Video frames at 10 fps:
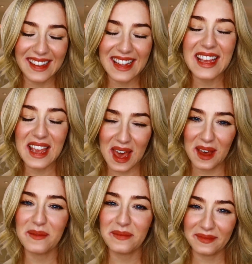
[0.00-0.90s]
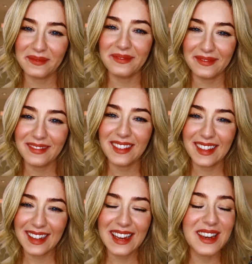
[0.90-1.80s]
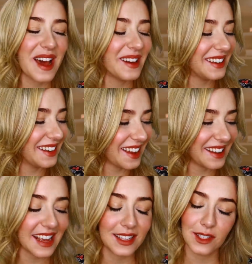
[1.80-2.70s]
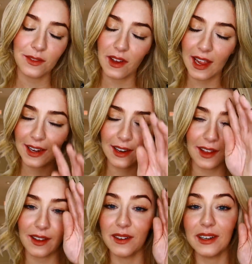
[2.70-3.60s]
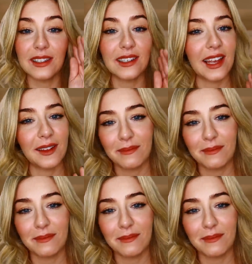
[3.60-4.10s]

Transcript: Yeah. No, no, it's fine. Look, honestly,